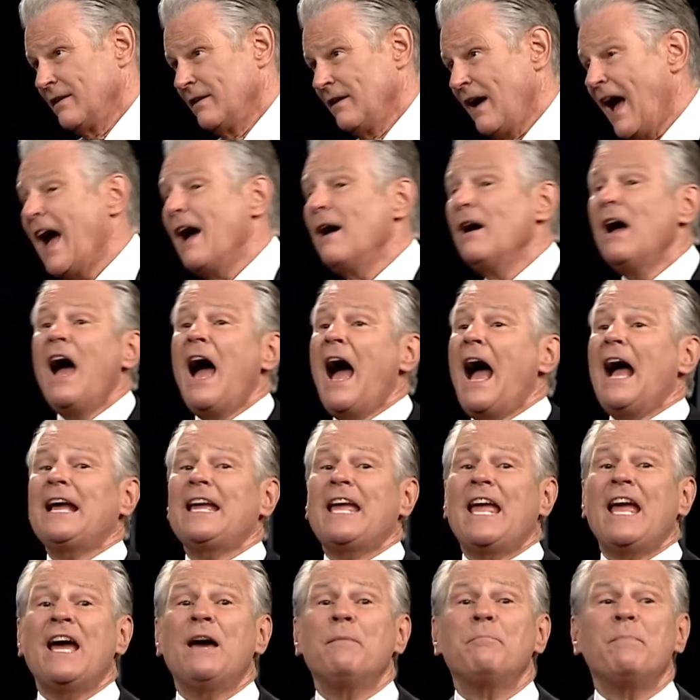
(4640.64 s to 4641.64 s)
I, I
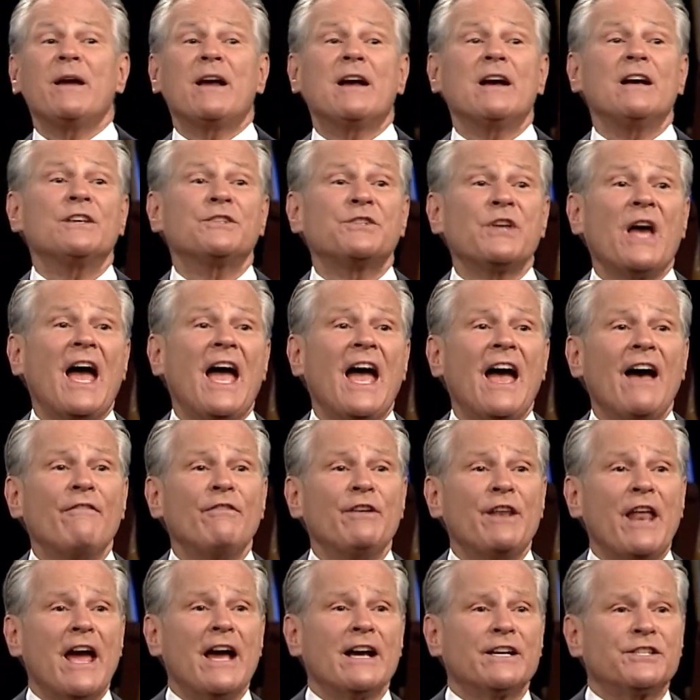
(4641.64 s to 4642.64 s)
can't because I have
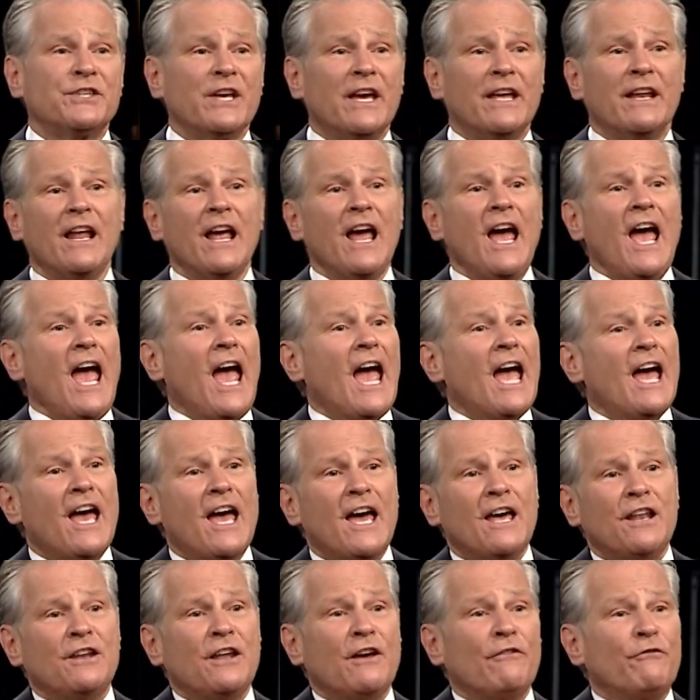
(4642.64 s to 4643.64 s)
an accent.
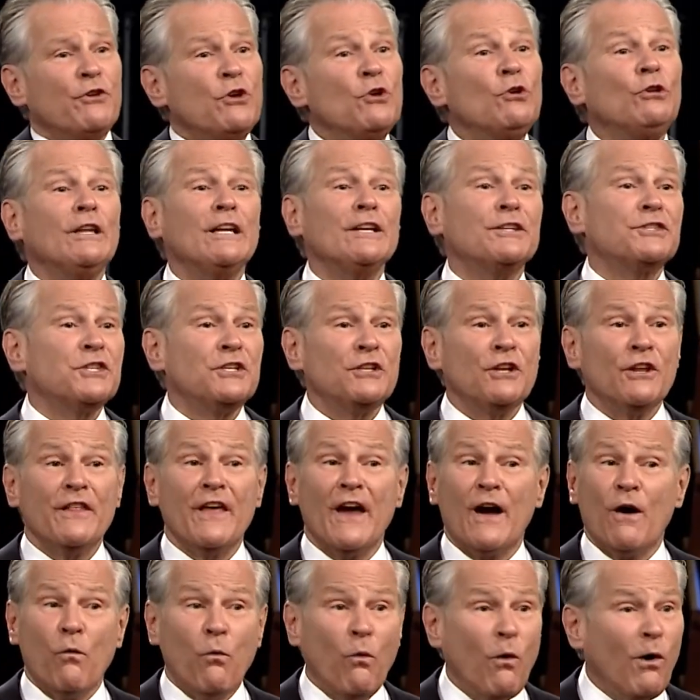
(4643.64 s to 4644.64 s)
And, and if you listen to
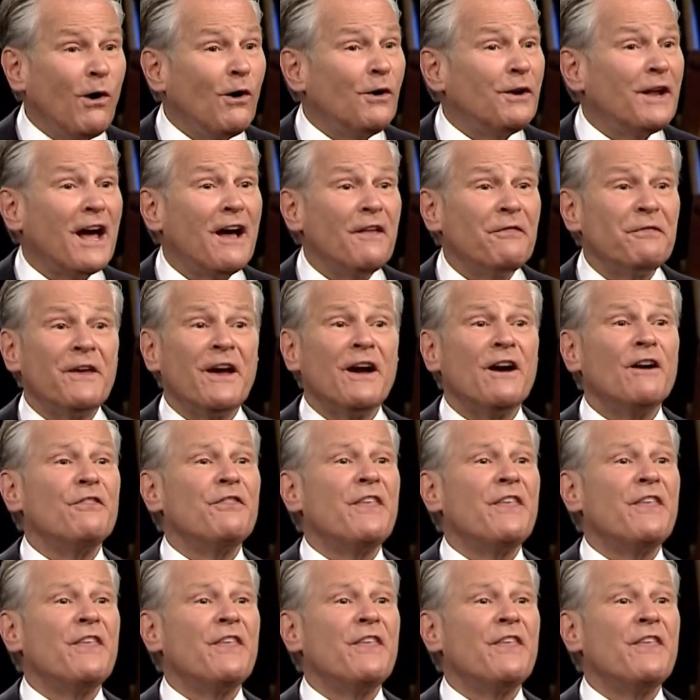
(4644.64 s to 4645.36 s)
that world out there,